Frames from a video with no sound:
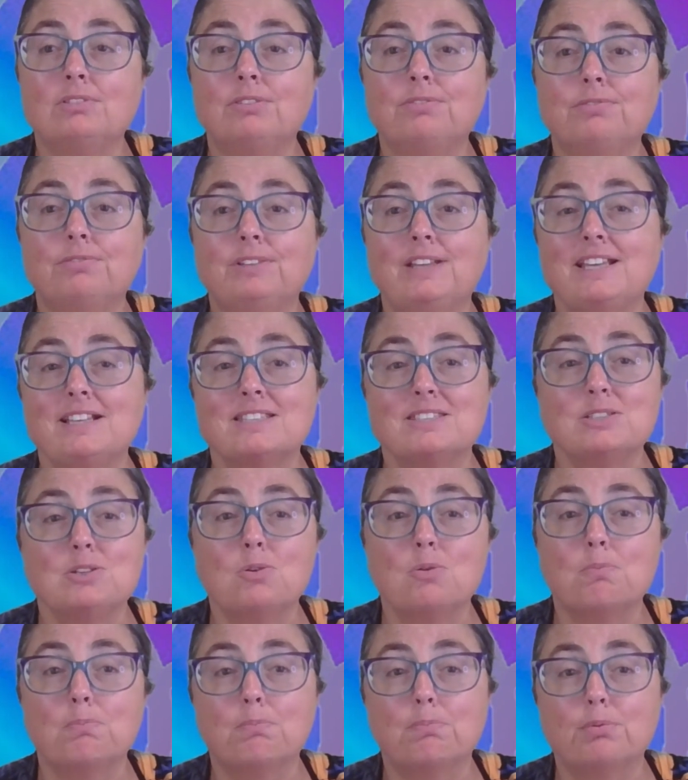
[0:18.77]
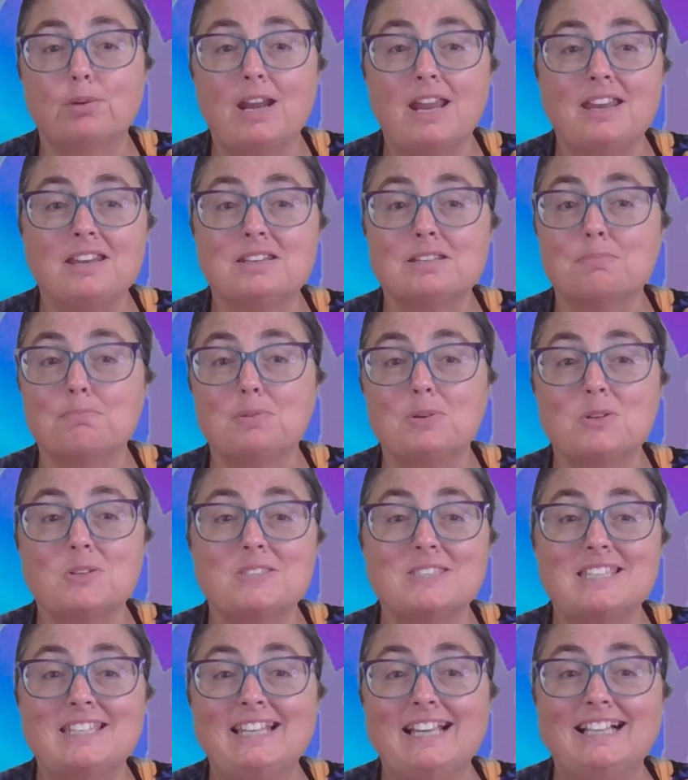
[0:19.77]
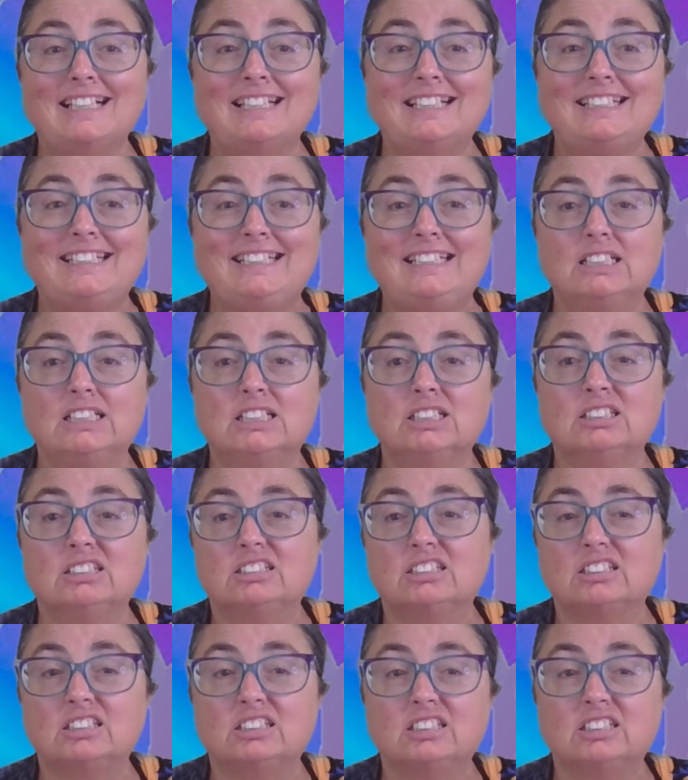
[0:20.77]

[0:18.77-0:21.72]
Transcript: reflects your brand personality. I